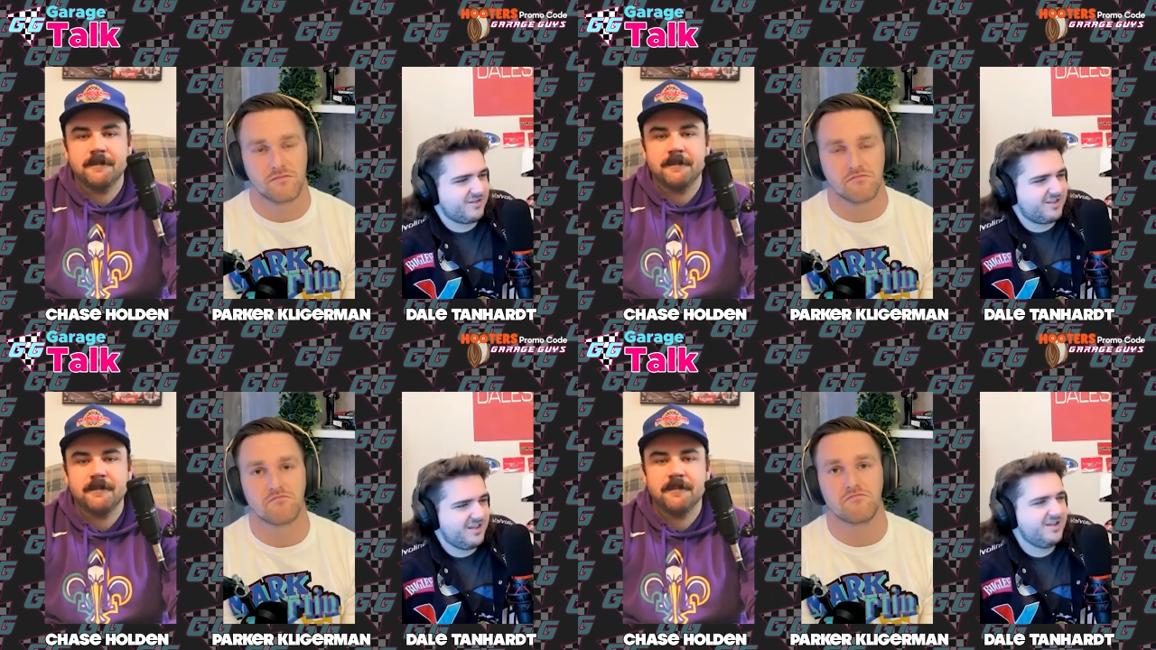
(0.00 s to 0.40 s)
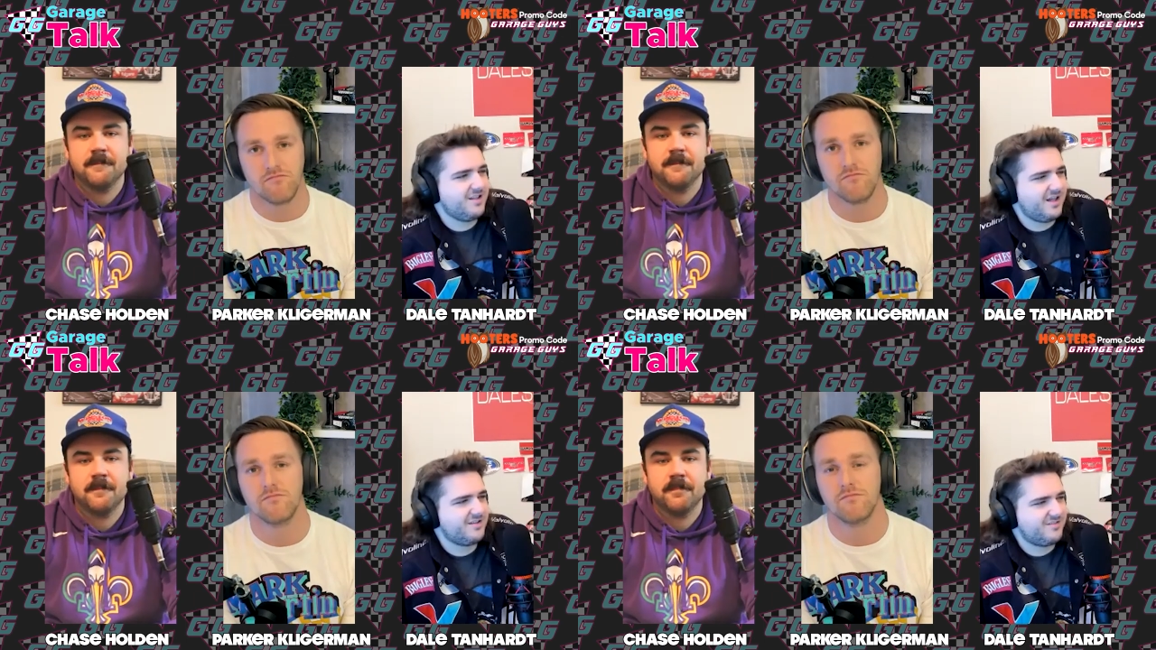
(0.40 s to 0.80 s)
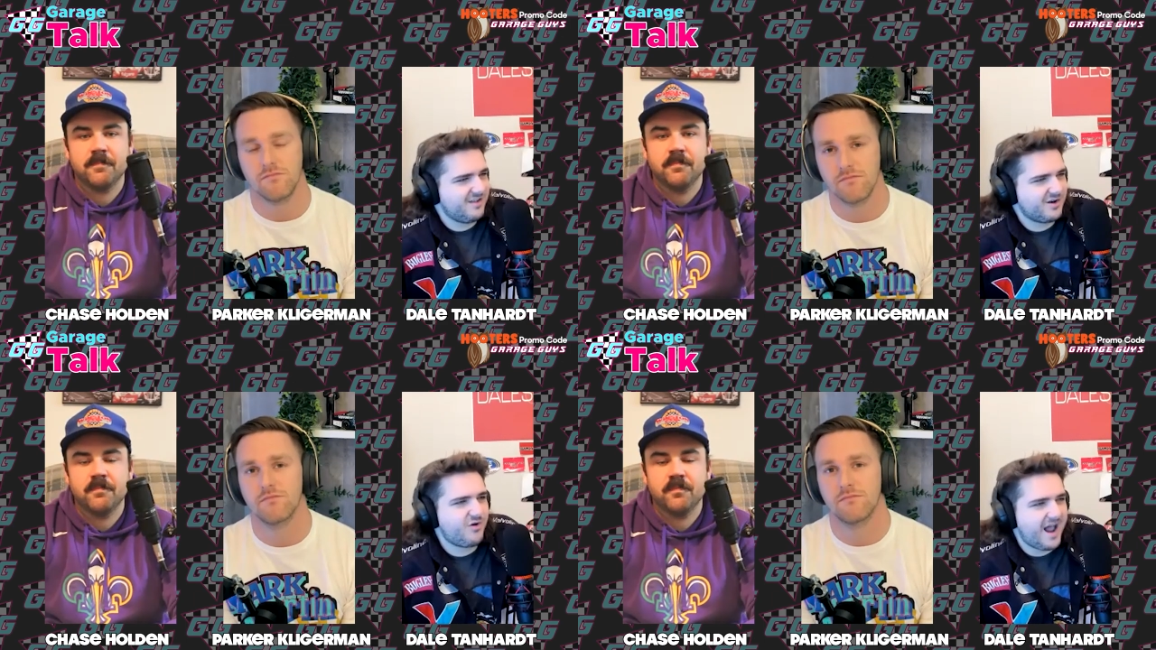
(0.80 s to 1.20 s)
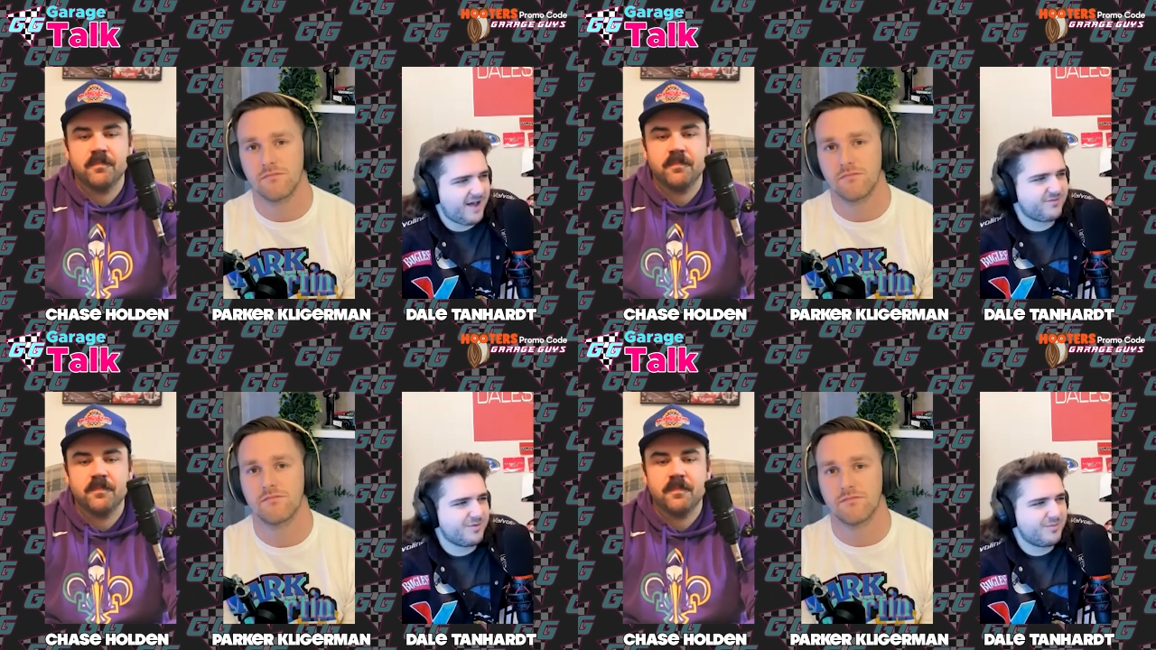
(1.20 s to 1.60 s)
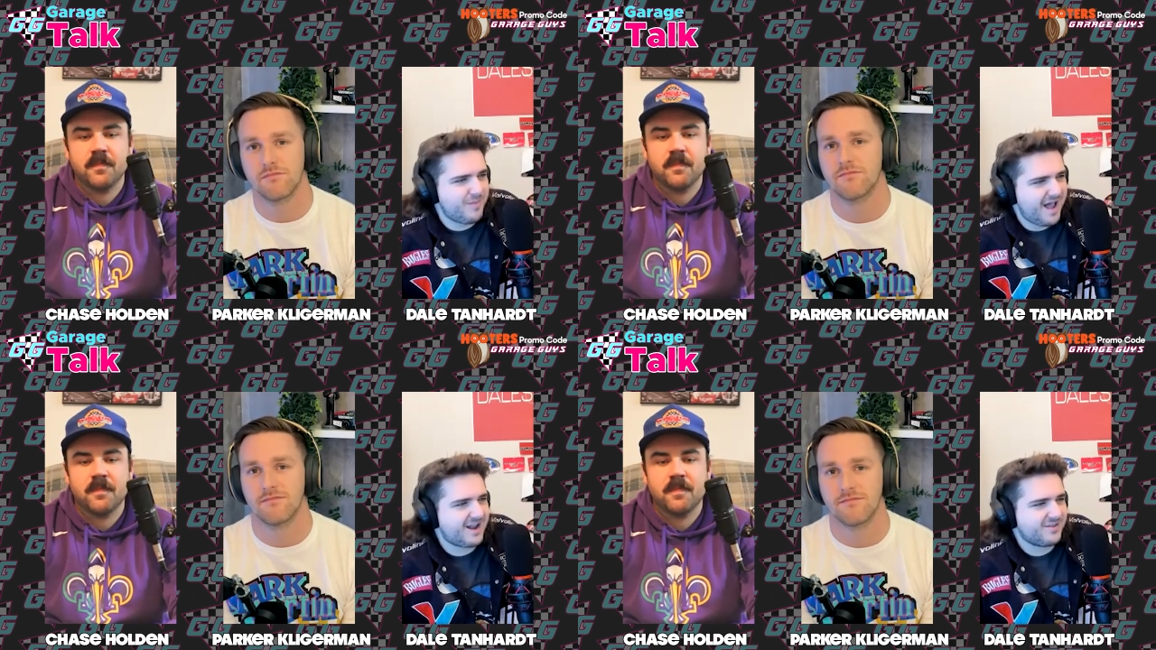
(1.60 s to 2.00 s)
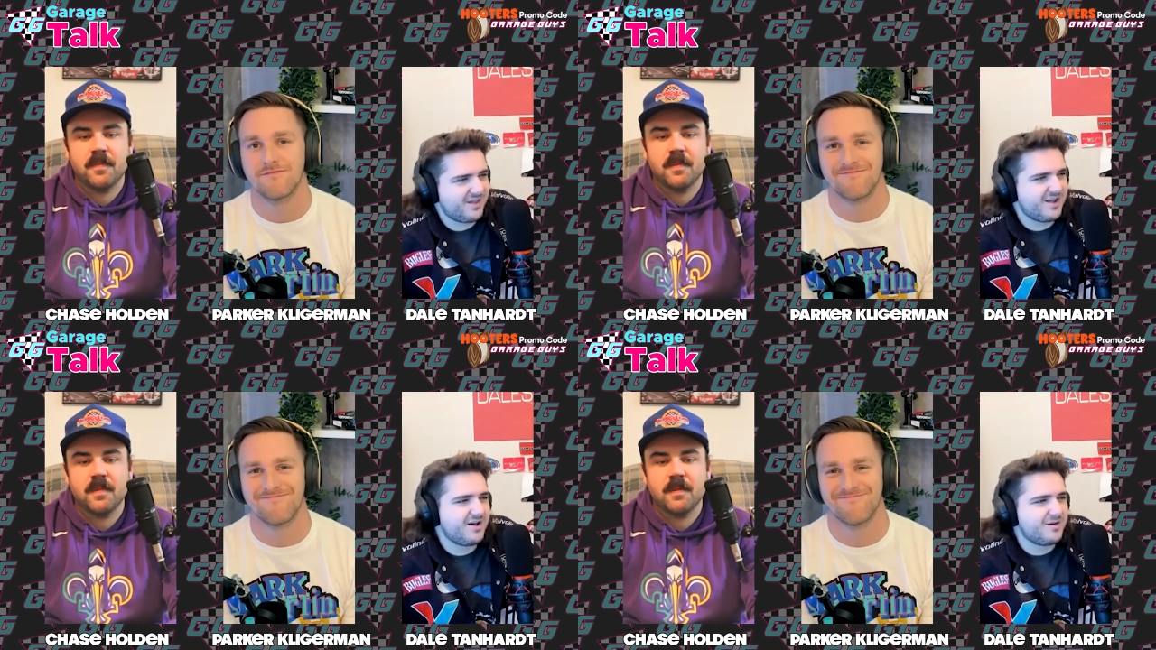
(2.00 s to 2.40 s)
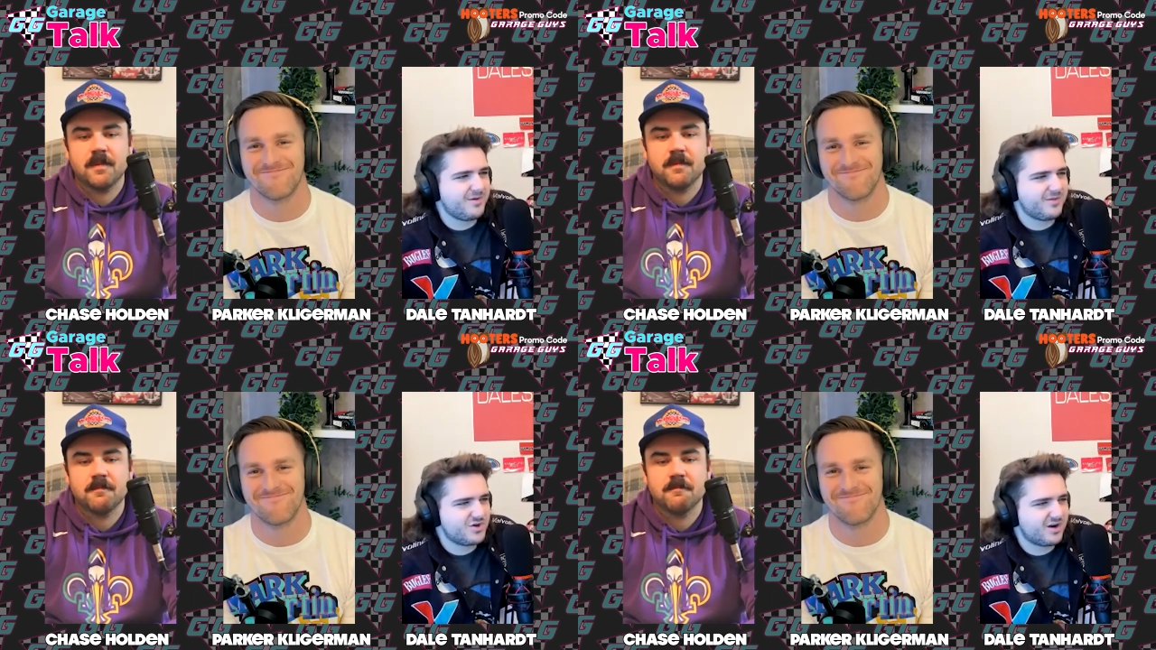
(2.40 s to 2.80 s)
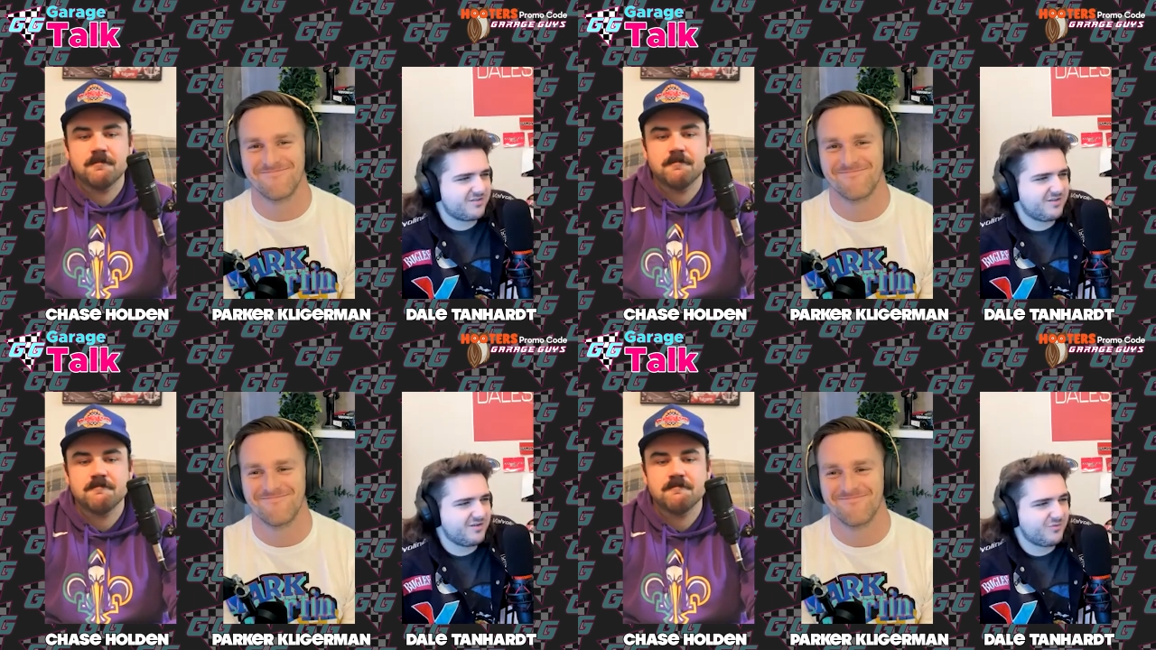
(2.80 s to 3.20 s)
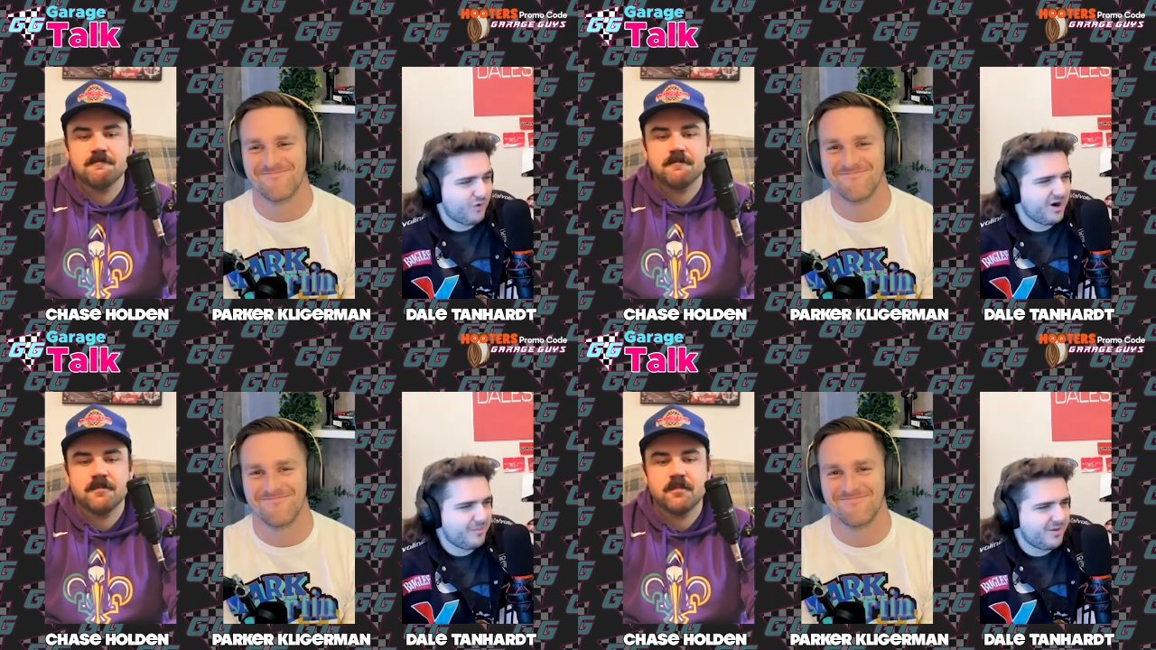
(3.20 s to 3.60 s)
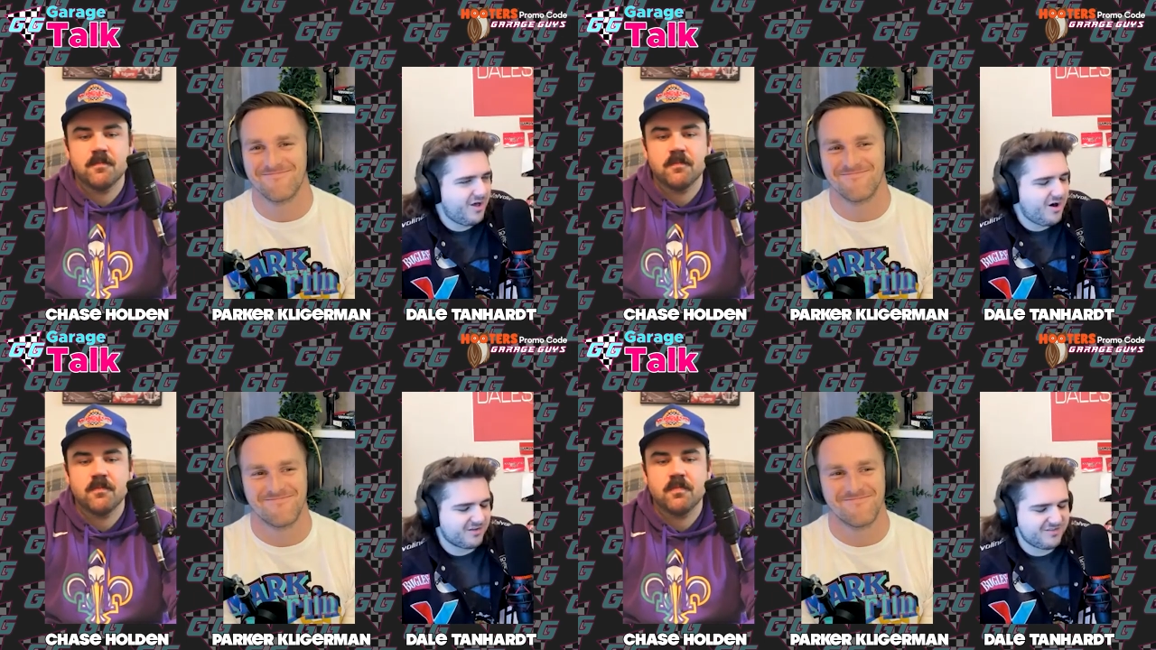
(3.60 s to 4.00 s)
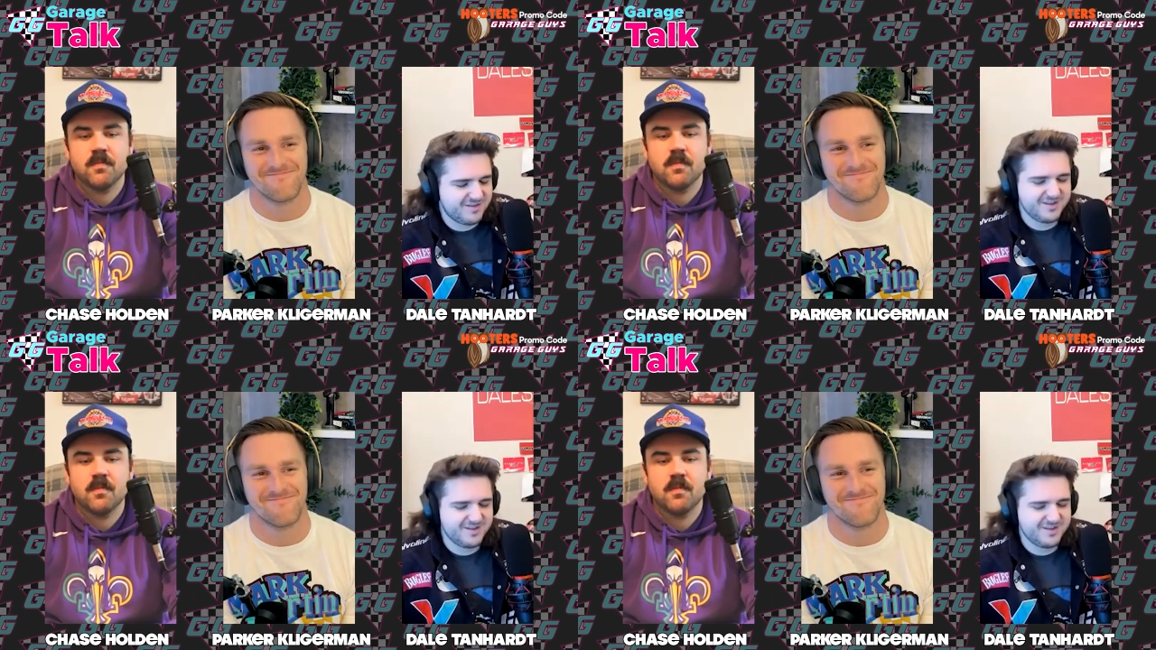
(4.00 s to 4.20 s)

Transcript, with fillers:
Speaker 1: a kid, like seeing Craftsman back at the helm of the Truck Series, where it belongs.